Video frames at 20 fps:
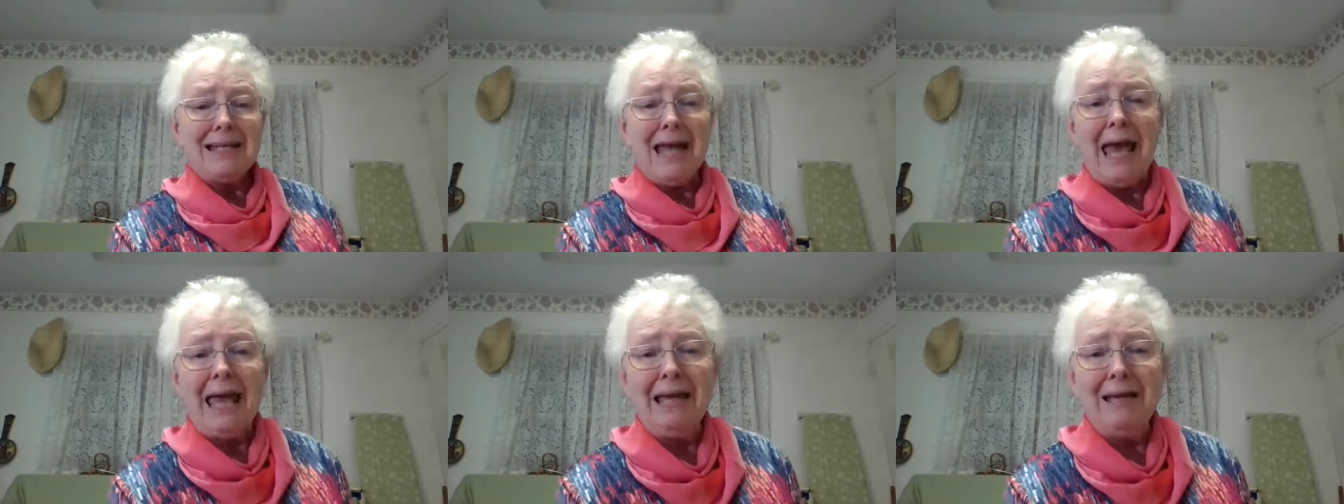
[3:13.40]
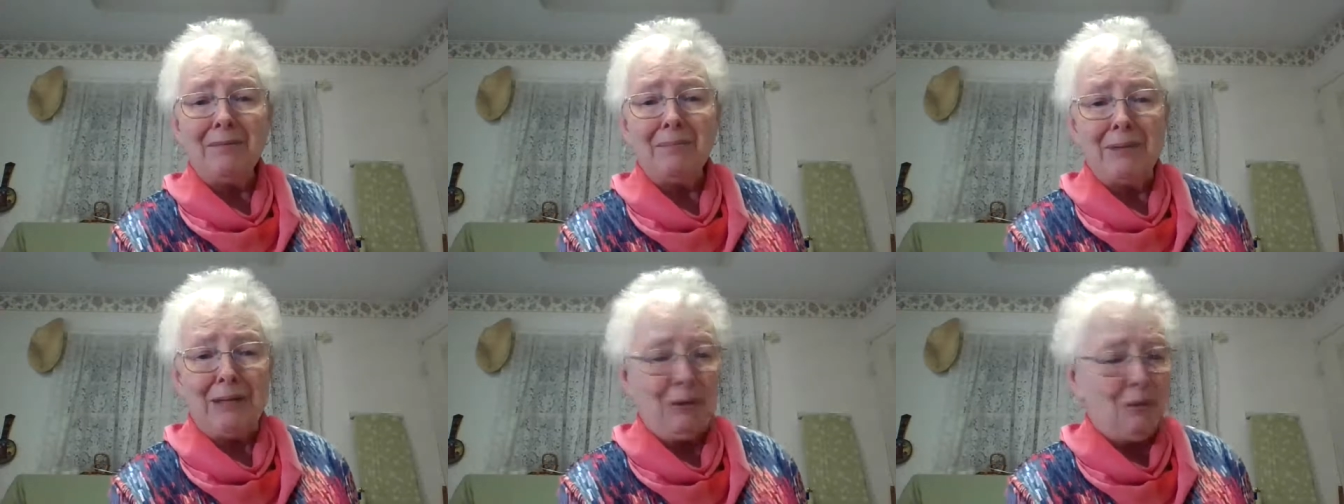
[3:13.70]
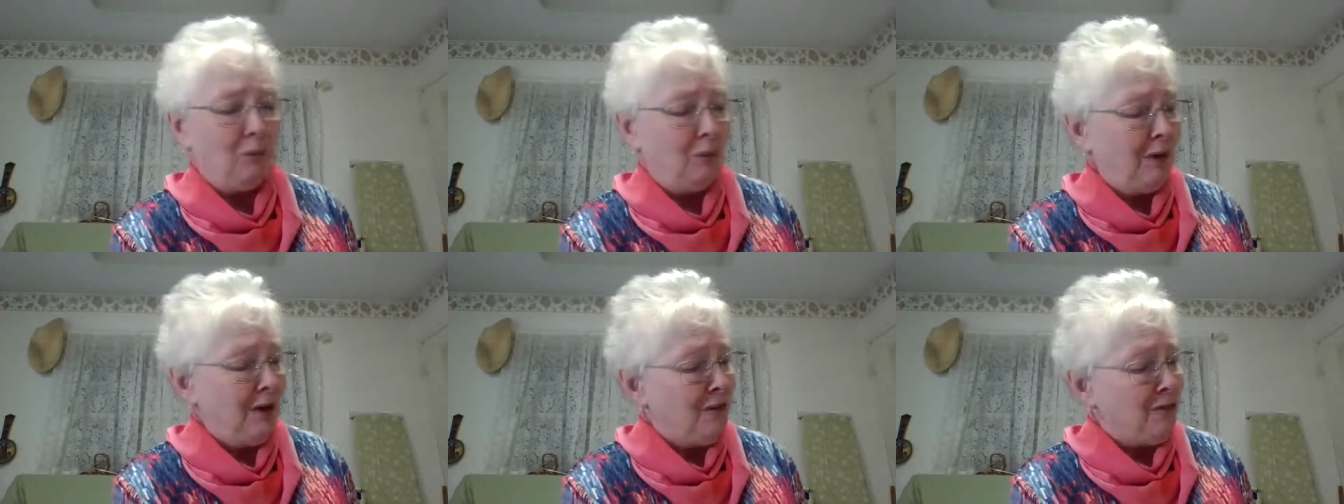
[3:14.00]
Take
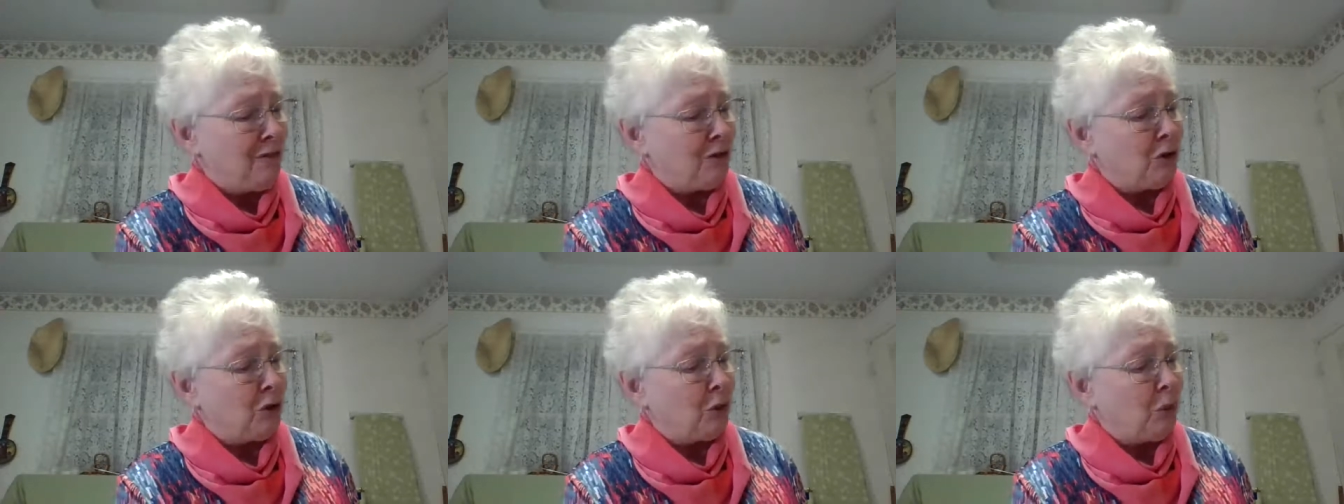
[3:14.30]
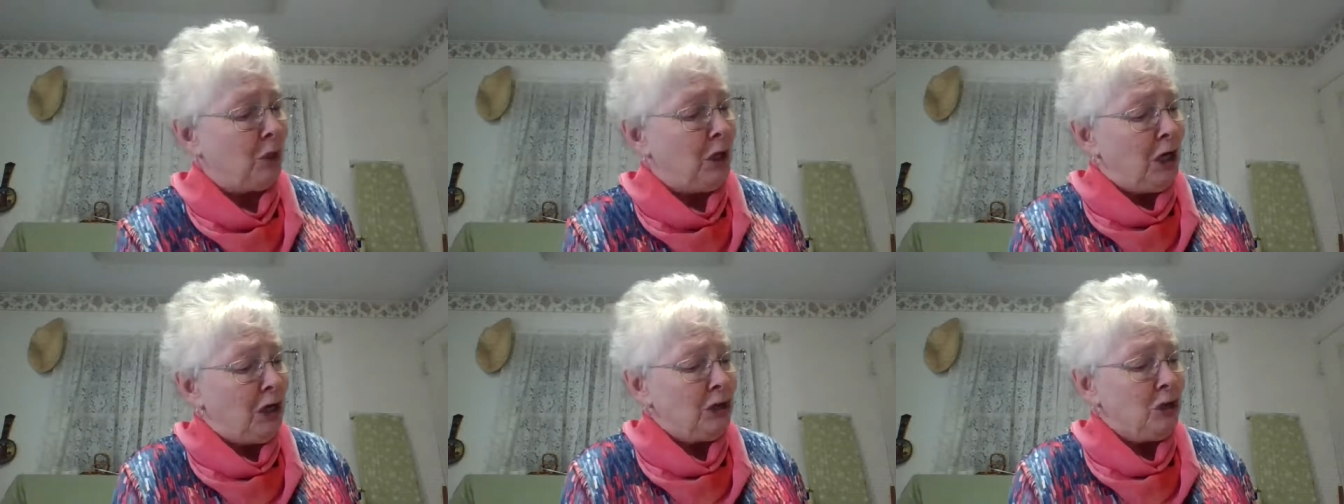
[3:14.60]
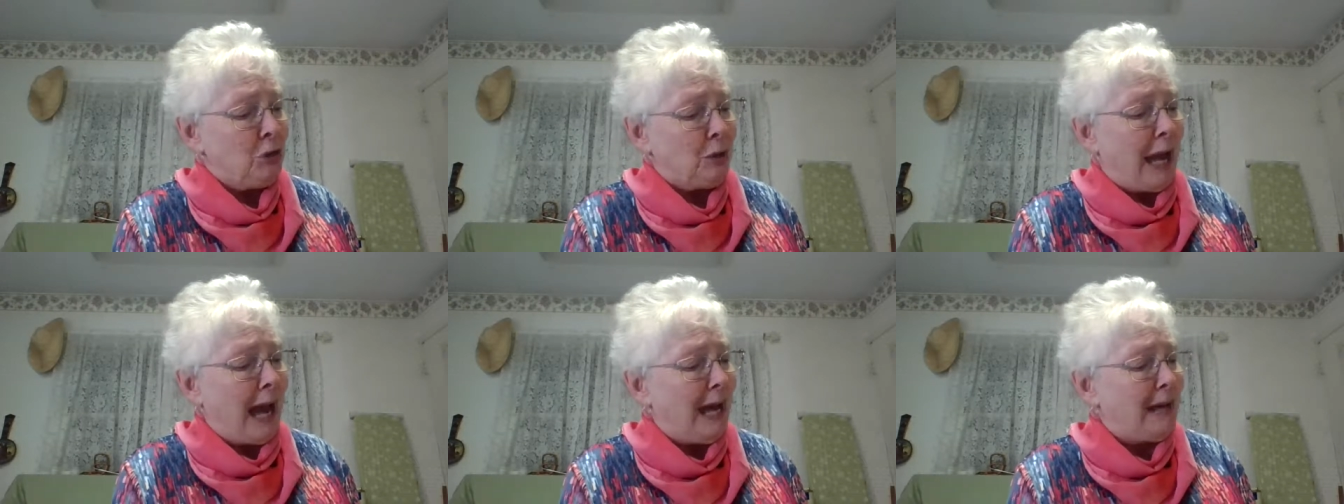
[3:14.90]
me with you.
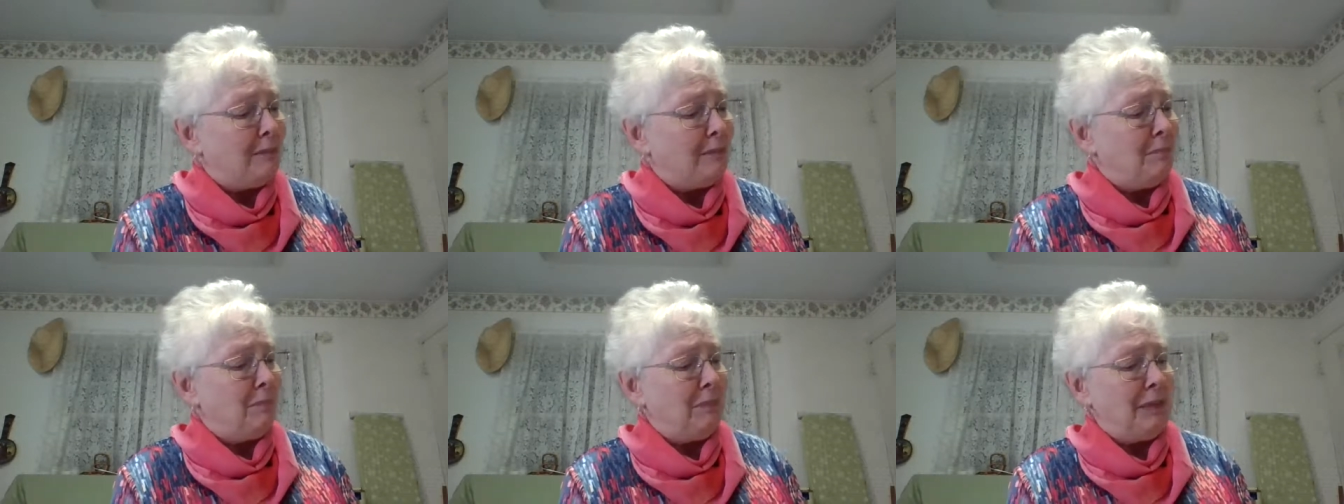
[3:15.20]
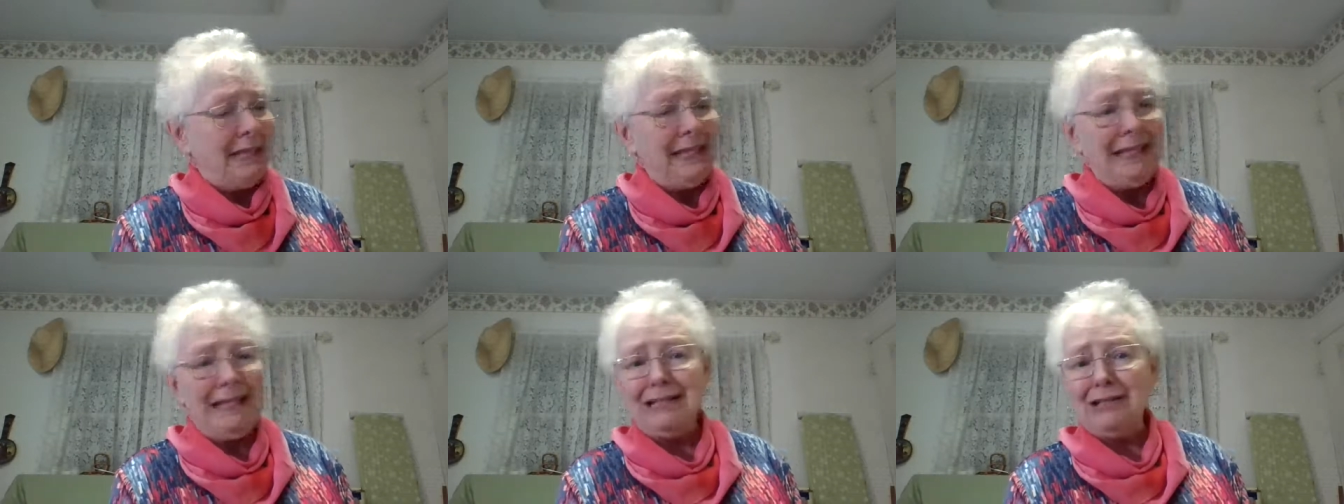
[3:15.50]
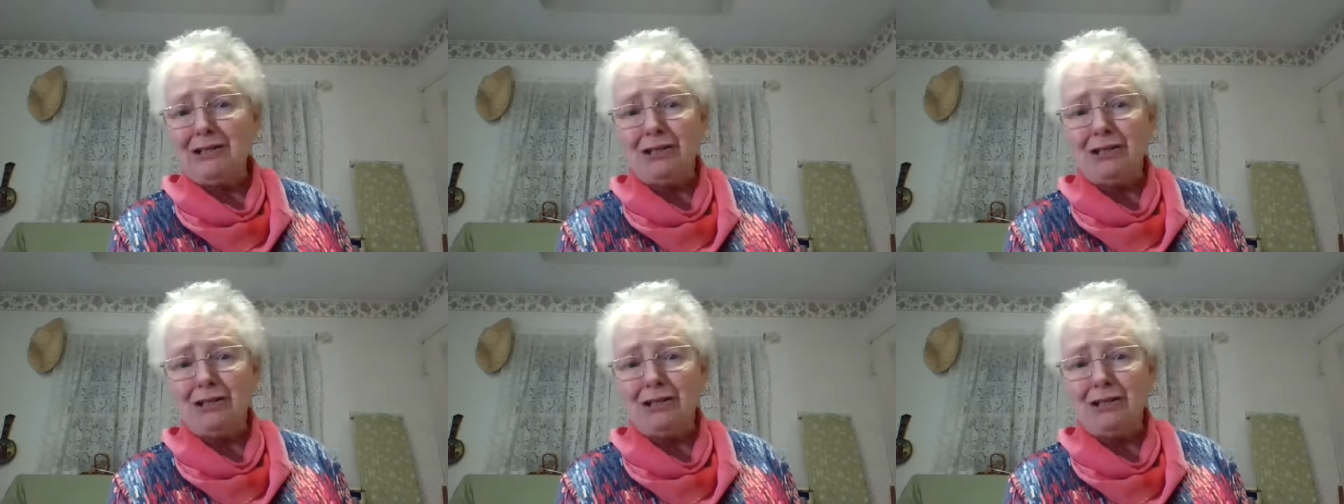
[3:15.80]
You can't mean